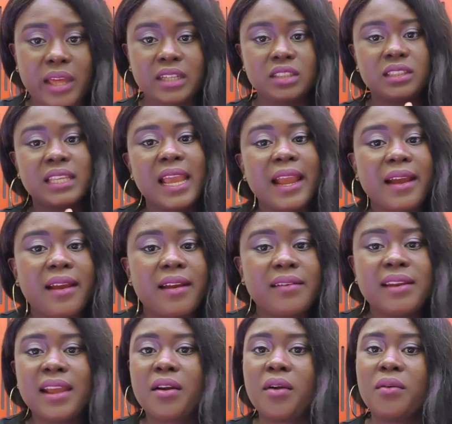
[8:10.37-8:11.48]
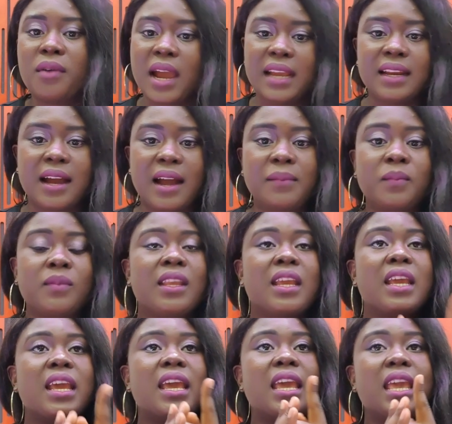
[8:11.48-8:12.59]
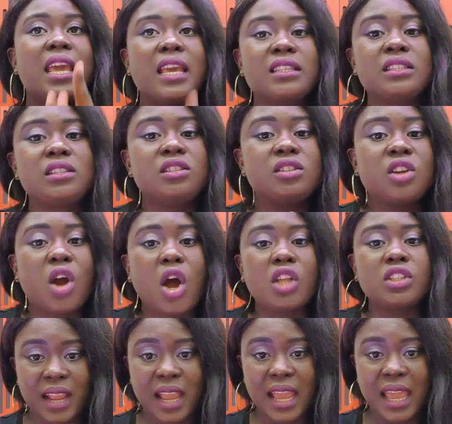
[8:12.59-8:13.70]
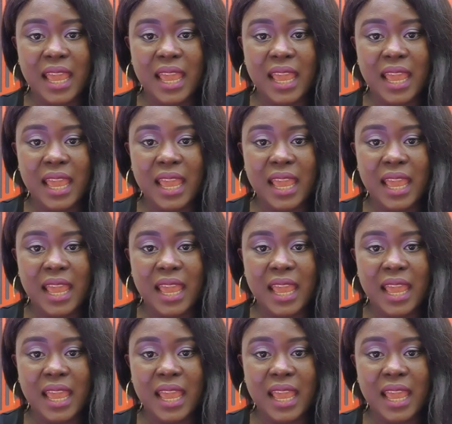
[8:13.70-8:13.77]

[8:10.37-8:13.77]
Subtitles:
a technical rider is not